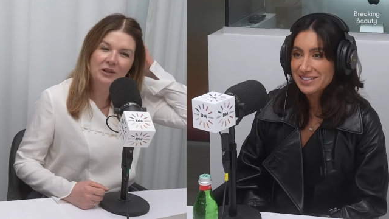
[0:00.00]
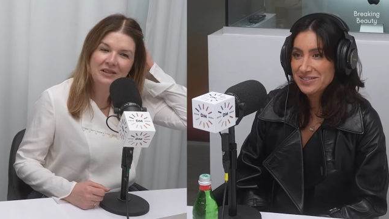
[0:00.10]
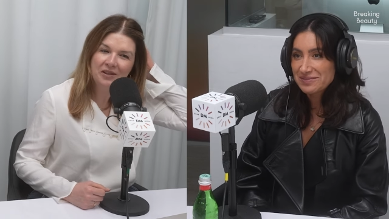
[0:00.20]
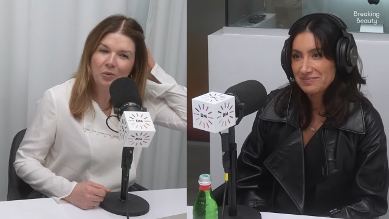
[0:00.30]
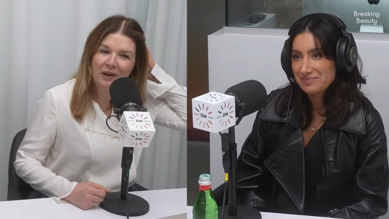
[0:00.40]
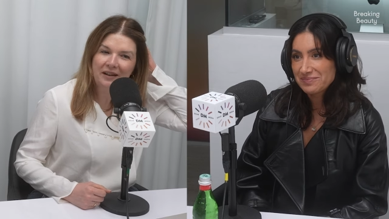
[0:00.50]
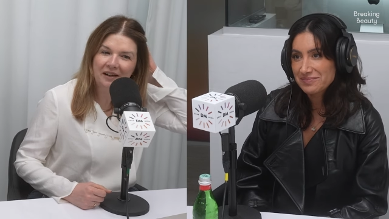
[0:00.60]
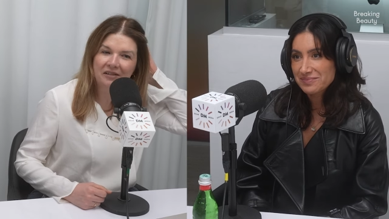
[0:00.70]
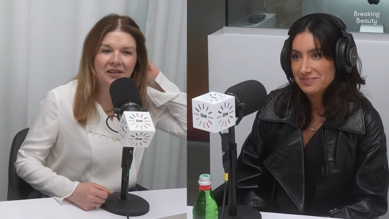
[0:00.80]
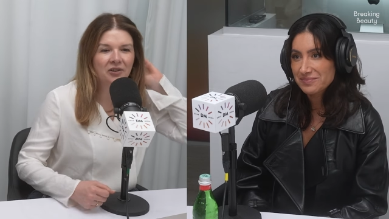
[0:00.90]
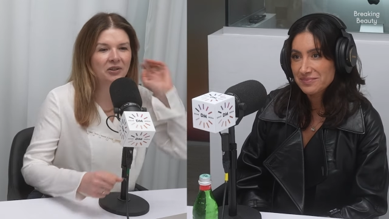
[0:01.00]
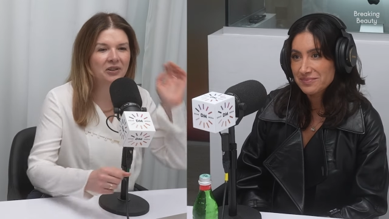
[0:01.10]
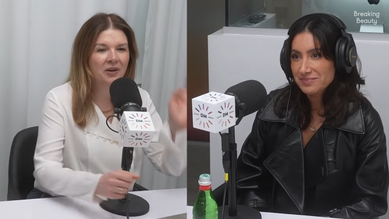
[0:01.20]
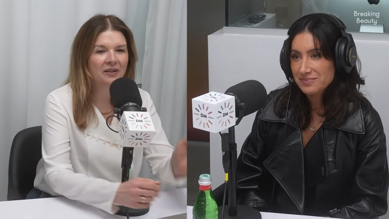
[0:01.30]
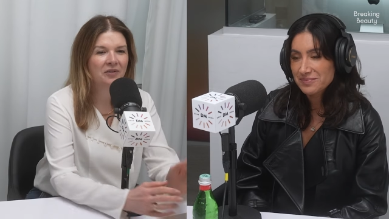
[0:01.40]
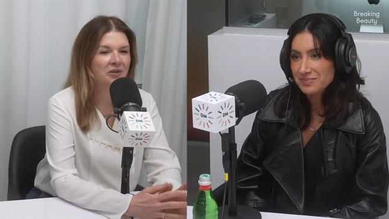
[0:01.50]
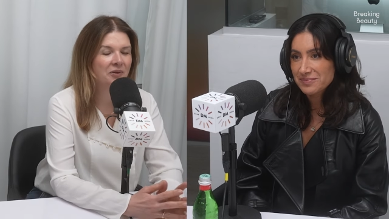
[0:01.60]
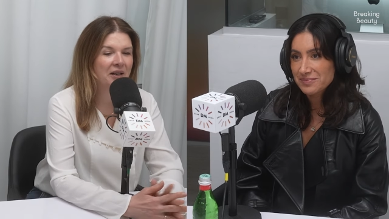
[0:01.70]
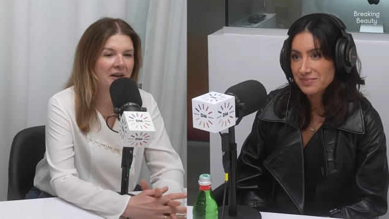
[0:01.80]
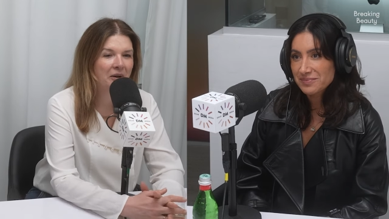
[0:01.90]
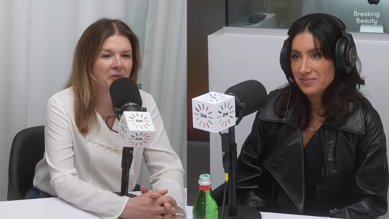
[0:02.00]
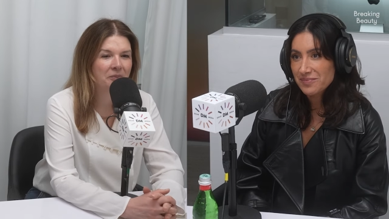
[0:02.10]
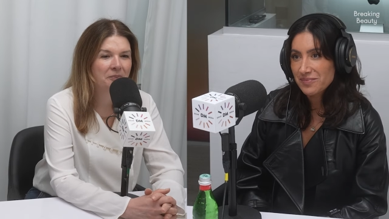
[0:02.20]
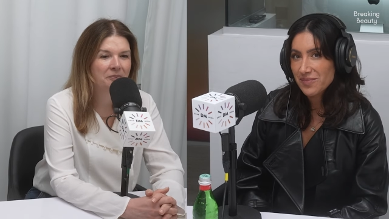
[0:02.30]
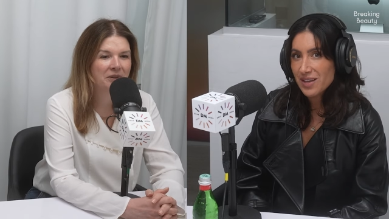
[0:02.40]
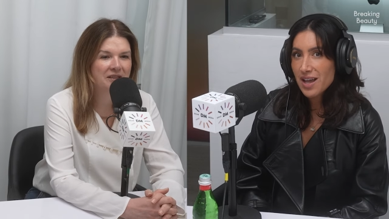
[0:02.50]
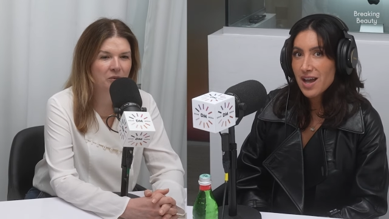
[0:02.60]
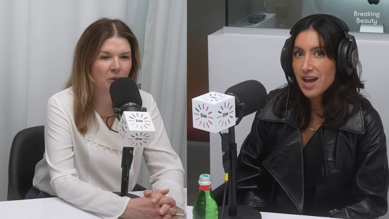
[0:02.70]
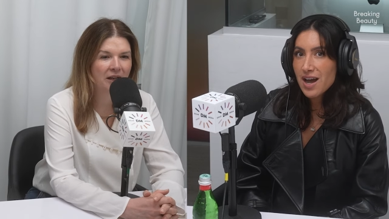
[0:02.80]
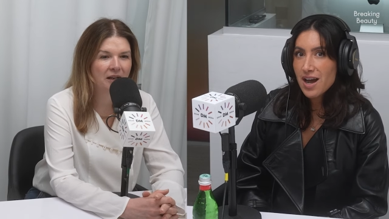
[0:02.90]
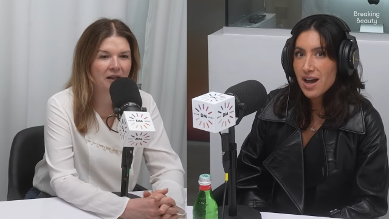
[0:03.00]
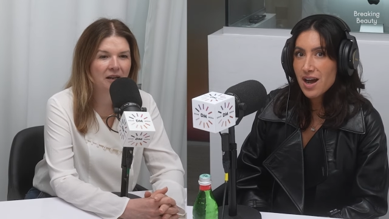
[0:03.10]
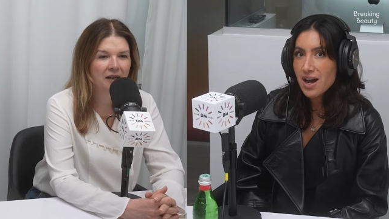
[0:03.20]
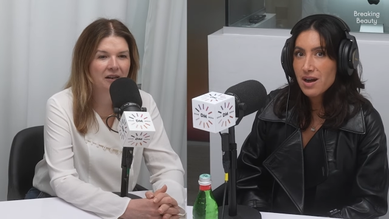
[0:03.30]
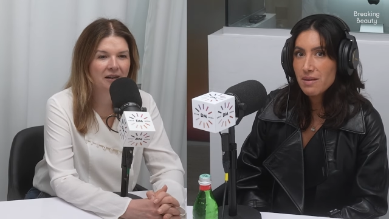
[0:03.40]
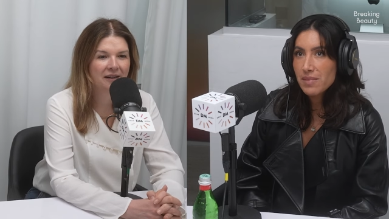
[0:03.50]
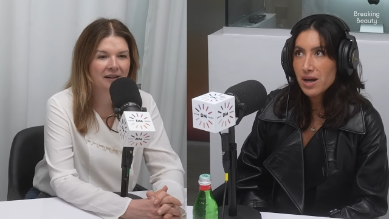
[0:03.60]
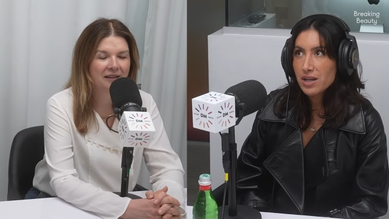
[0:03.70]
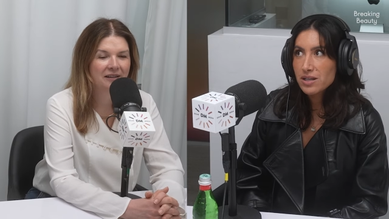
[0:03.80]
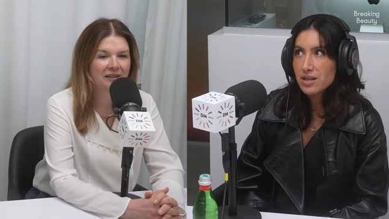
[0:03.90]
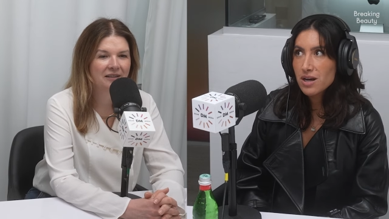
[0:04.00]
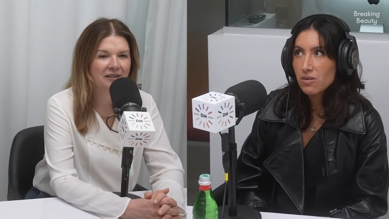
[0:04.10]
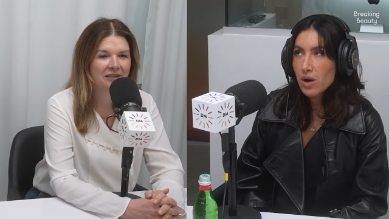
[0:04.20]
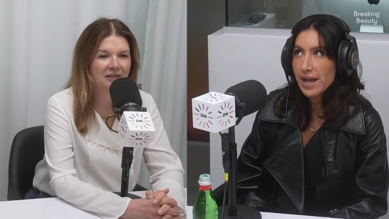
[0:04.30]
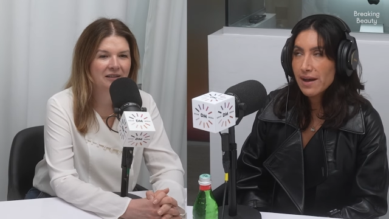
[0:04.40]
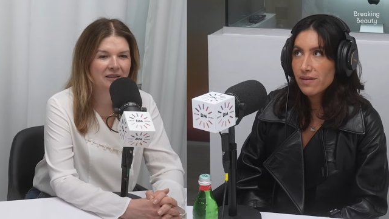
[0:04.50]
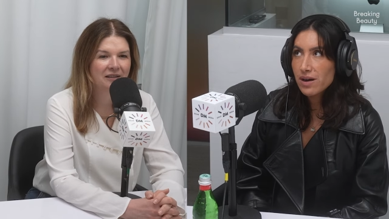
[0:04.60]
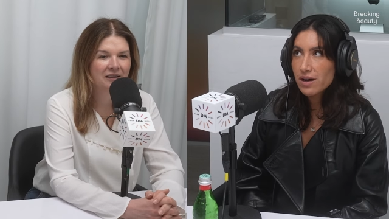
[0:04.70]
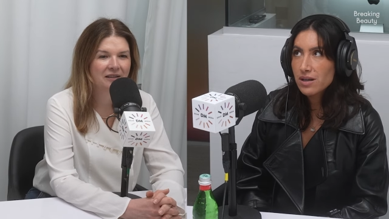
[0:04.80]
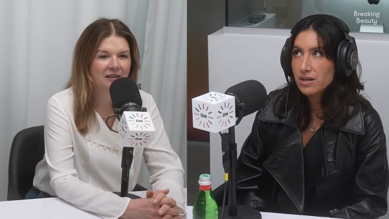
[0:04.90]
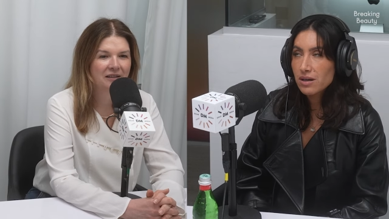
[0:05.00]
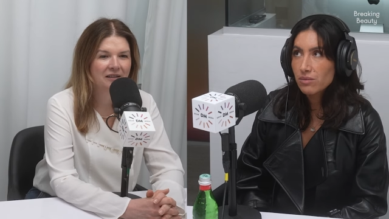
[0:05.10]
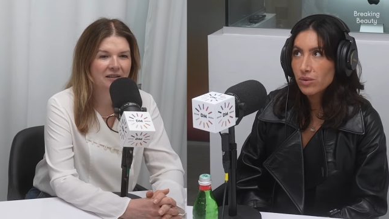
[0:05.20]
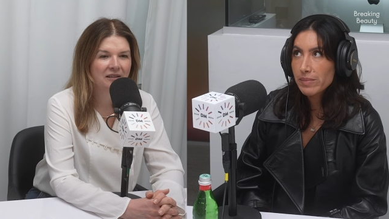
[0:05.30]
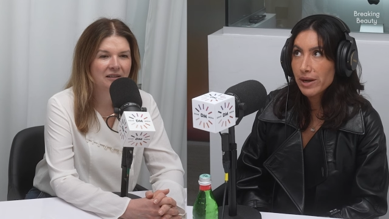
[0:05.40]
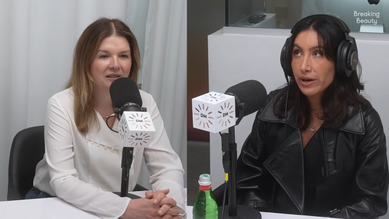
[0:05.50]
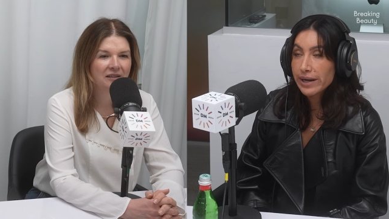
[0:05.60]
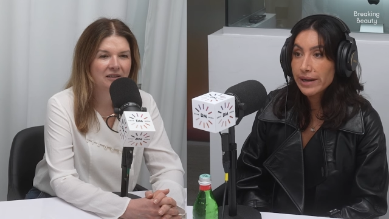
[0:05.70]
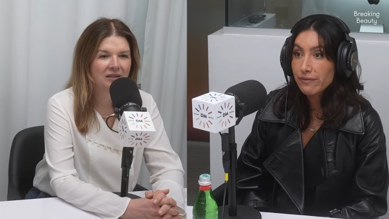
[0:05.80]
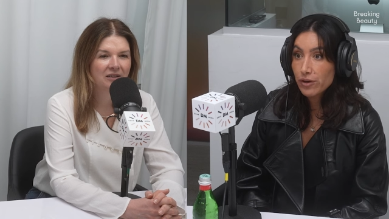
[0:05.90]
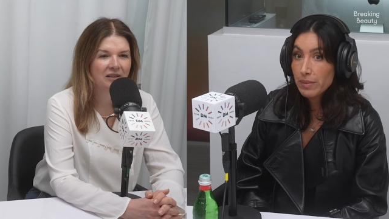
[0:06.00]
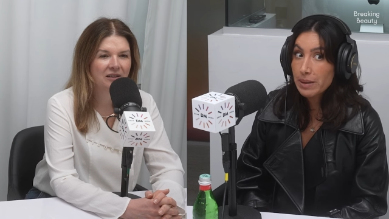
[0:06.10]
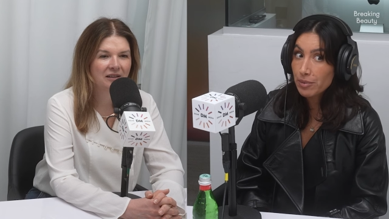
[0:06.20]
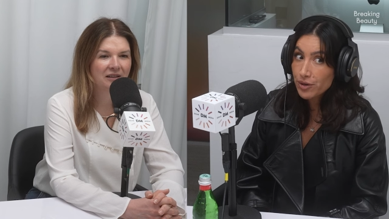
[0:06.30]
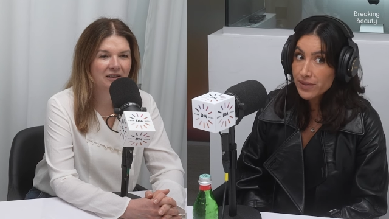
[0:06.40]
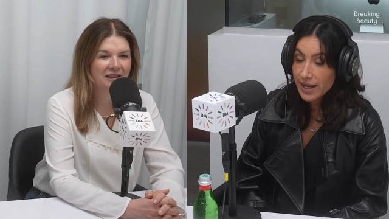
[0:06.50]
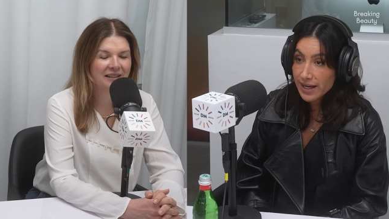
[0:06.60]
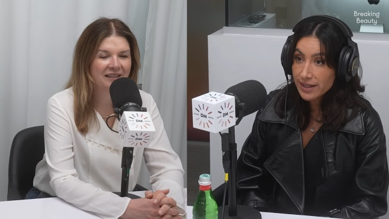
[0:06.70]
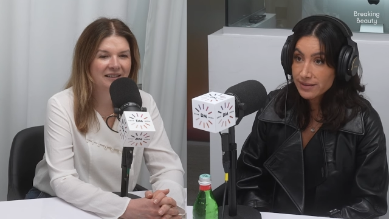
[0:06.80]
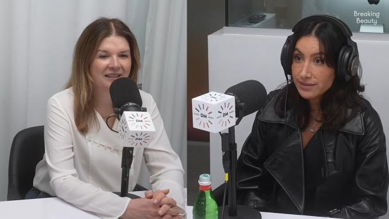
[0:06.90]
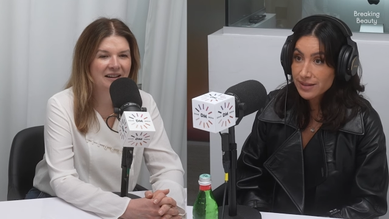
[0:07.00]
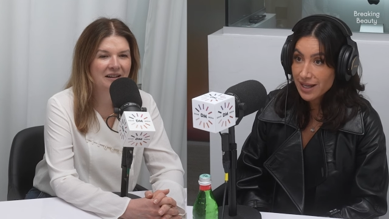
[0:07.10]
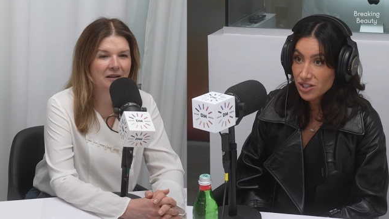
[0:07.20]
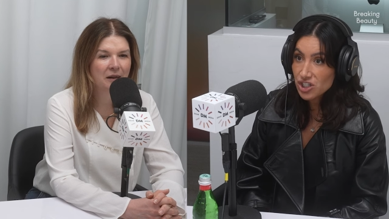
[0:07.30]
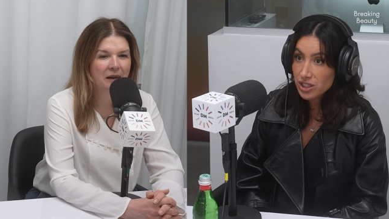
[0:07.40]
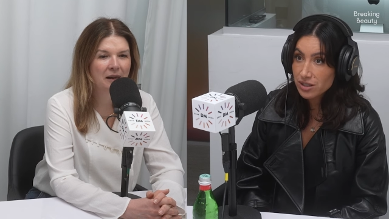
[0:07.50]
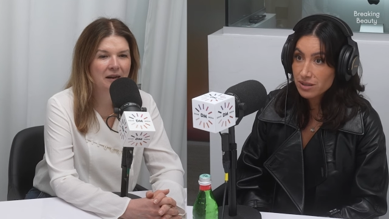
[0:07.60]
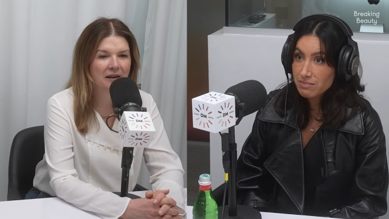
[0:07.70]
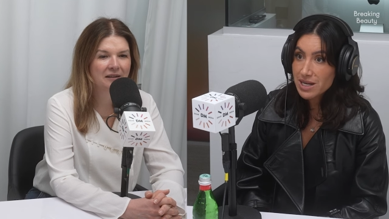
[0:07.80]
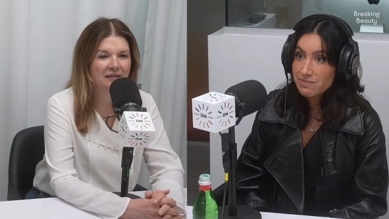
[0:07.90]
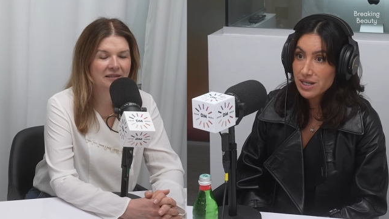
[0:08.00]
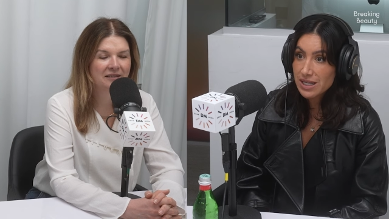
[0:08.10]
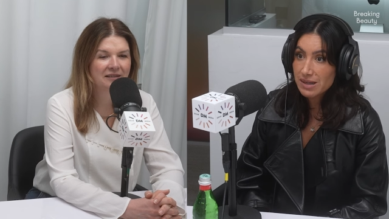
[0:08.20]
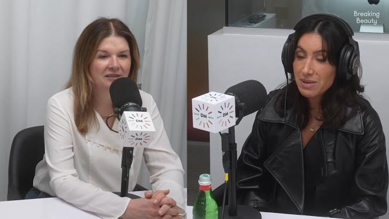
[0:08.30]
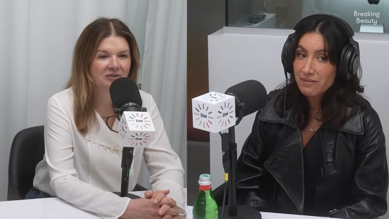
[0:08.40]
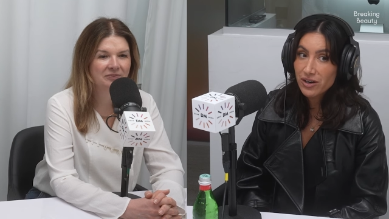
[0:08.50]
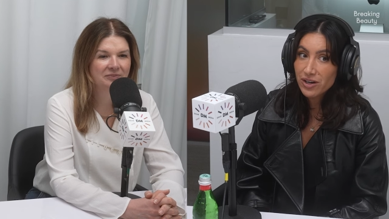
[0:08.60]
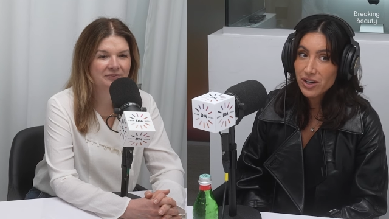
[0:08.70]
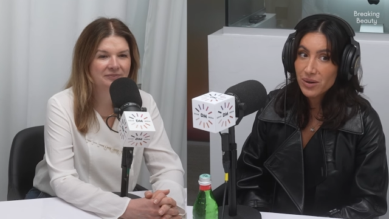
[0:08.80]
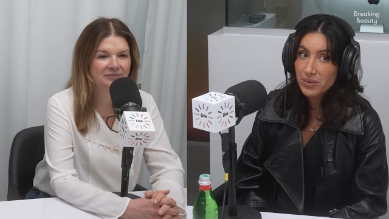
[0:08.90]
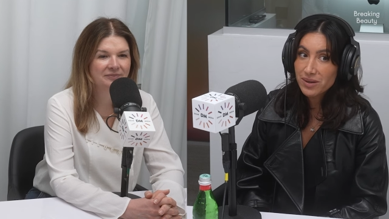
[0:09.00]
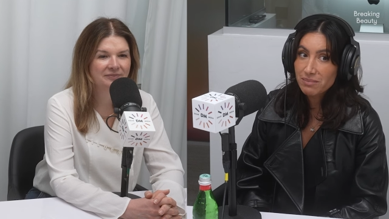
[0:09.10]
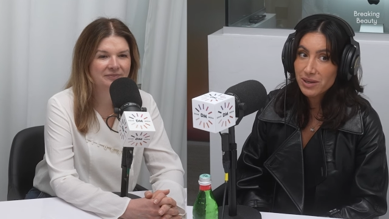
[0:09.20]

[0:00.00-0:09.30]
Speaker 1: What's the white eyeliner you have on right now? Is it white?
Speaker 2: Um, no, I have on. Well, Mary for my birthday yeah. last year made me my very own